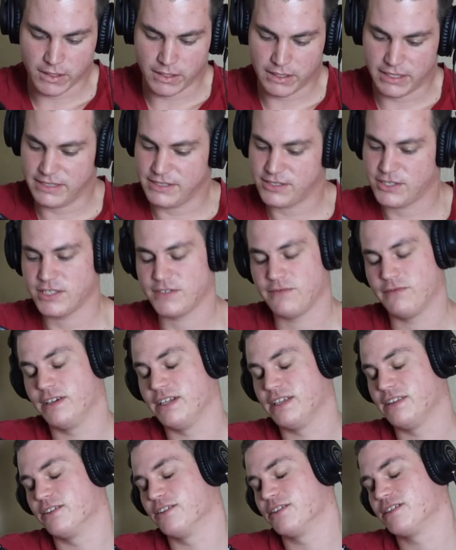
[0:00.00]
And it's just
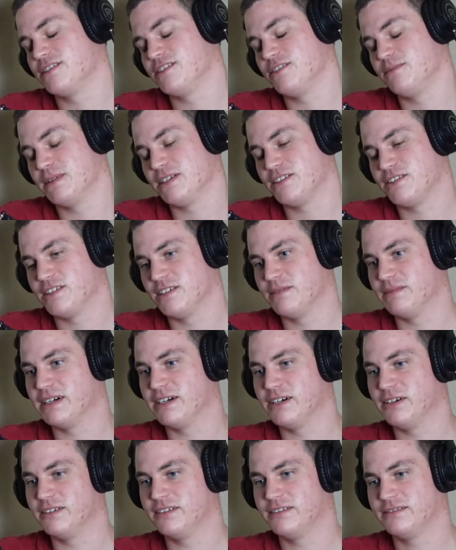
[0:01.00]
funny, though, because you mentioned
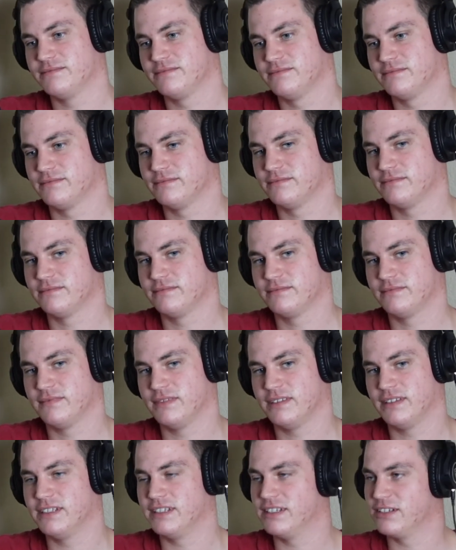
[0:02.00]
about
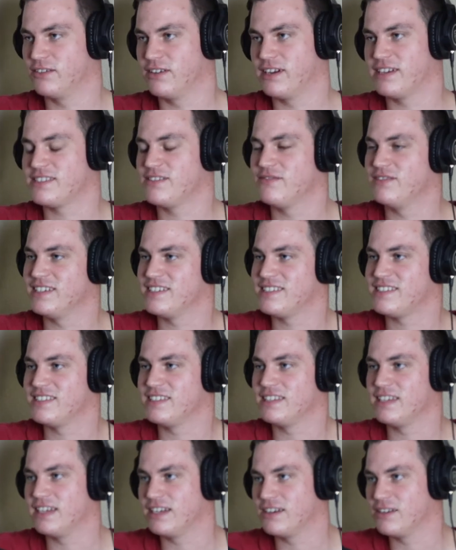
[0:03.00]
the aggressiveness and
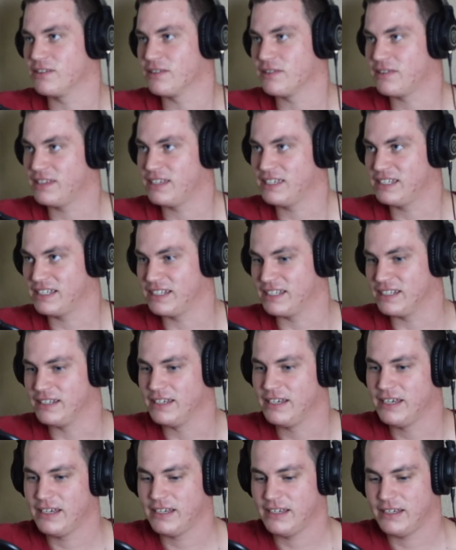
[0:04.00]
the anger thing, and,
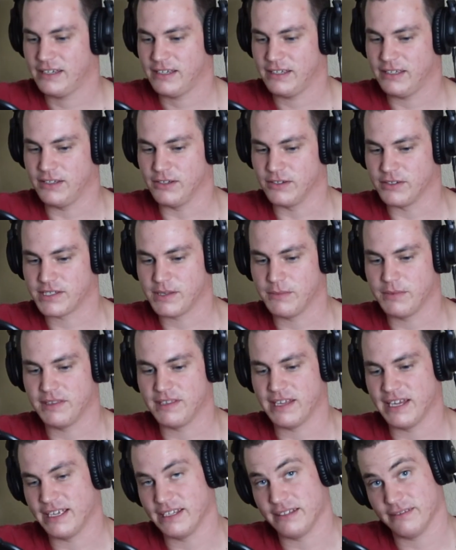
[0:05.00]
you know, something
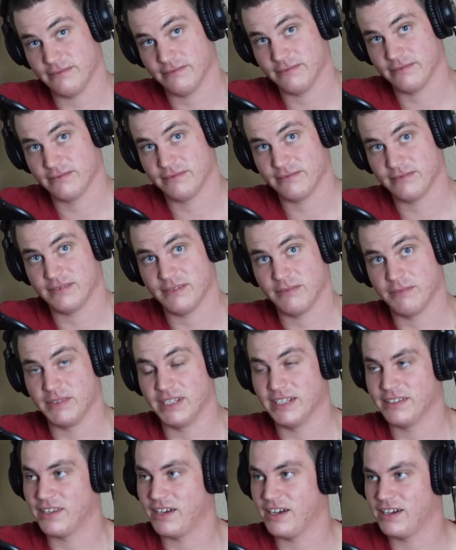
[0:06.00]
that I'm going to
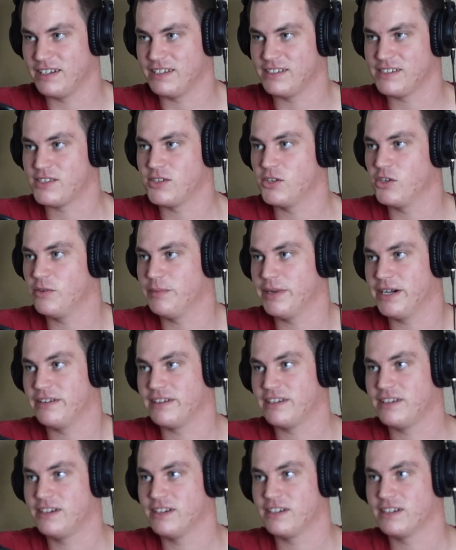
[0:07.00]
let the audience know about
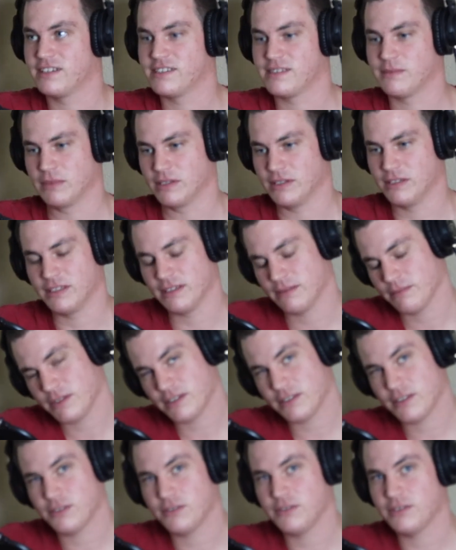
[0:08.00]
here, because I'm
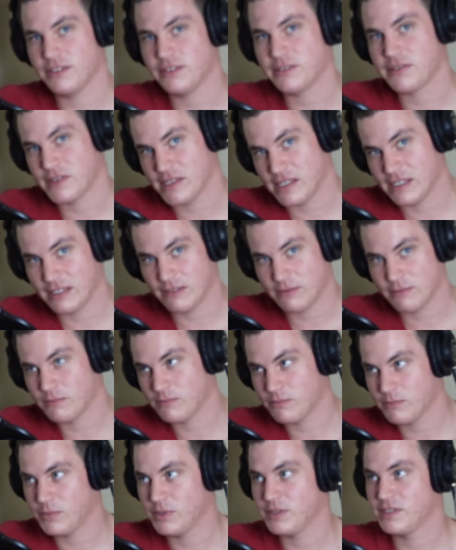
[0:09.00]
gonna do a little thing
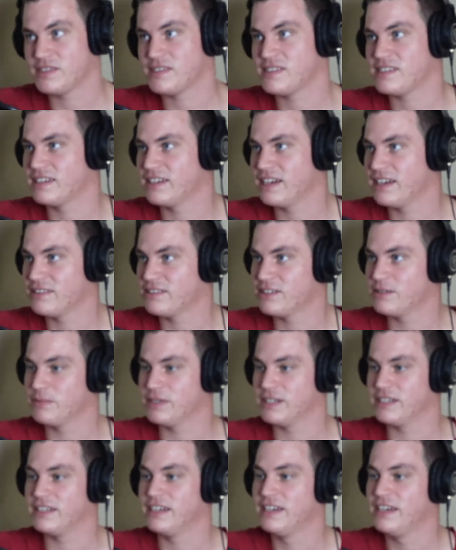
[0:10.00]
and put this together,
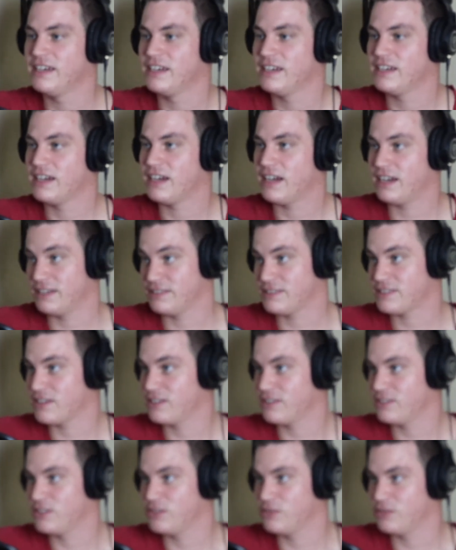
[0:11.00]
but I
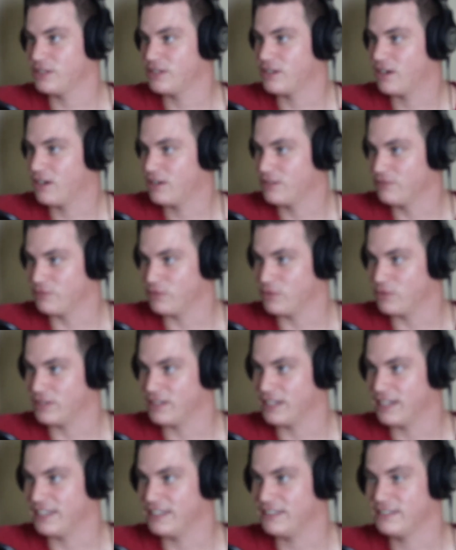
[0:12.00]
started doing carnivore
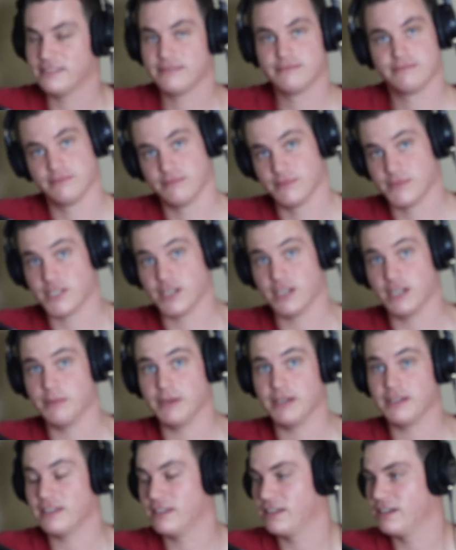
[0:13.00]
diet. Sorry
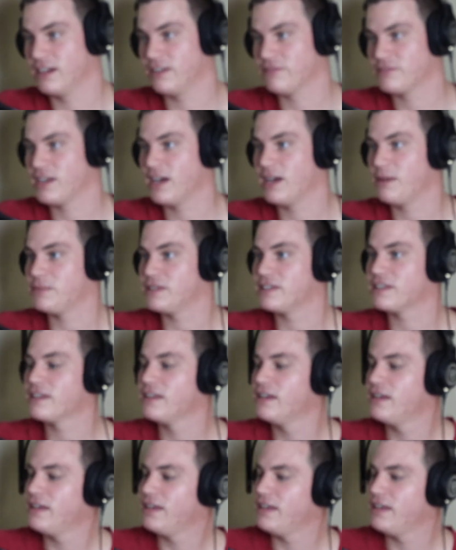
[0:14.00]
about getting off topic.